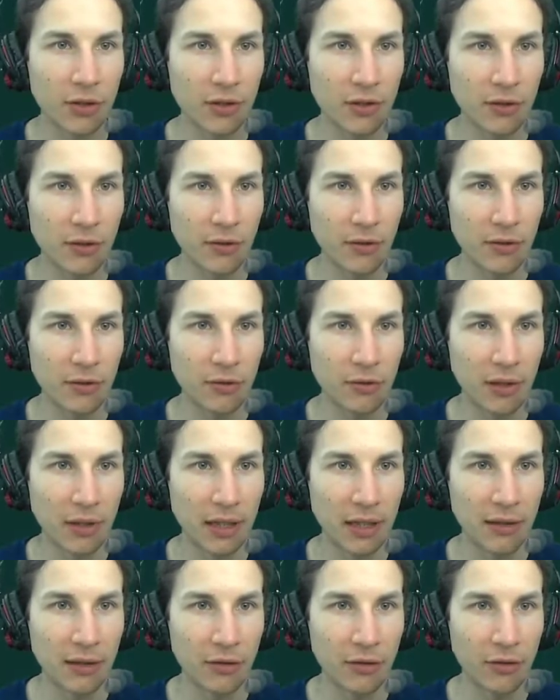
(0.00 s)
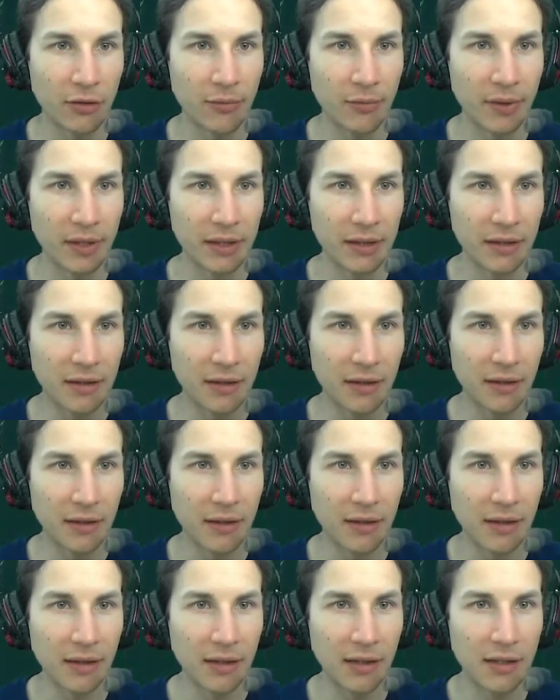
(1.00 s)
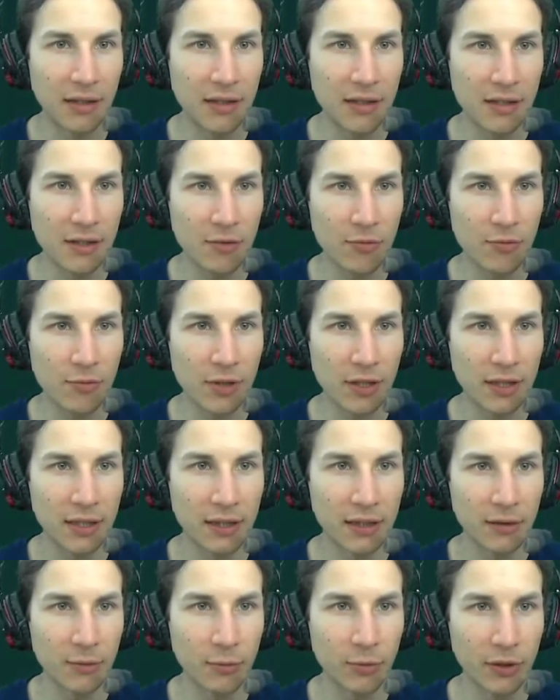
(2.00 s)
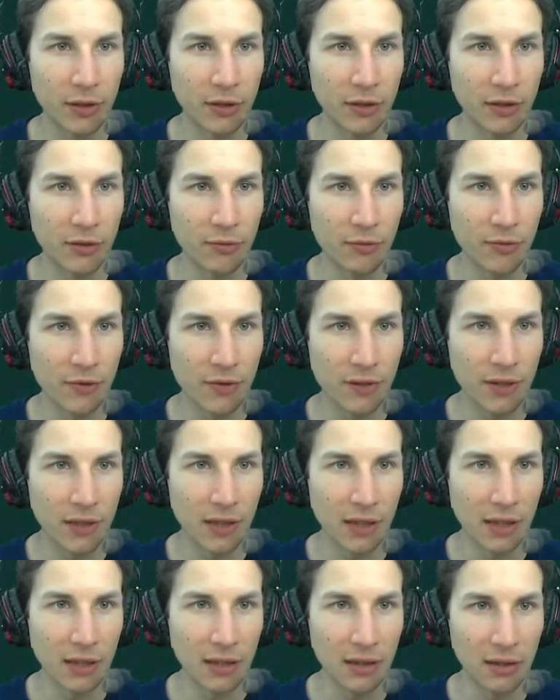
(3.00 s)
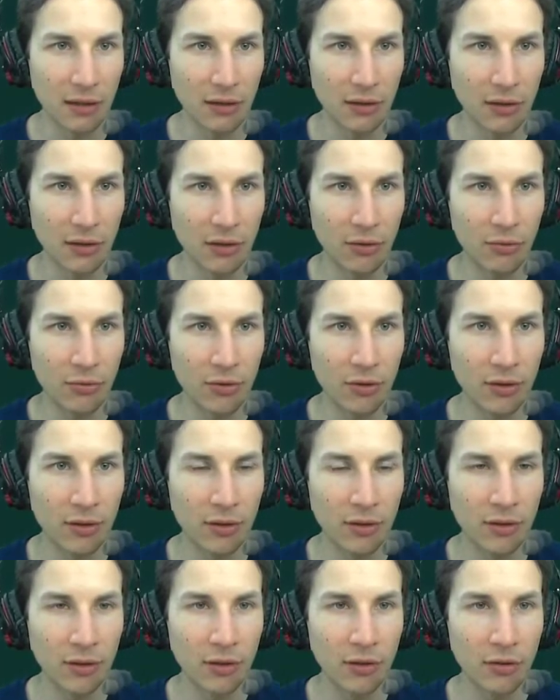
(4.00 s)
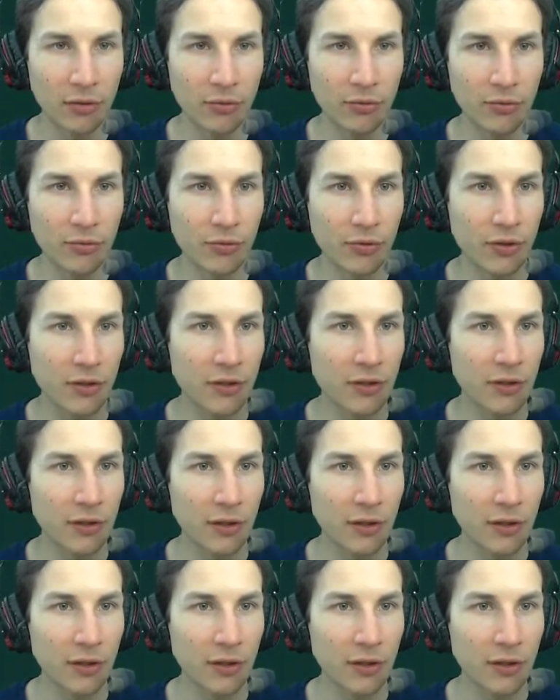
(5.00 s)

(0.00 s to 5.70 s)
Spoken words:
going to uncomment this one. We'll use the local host.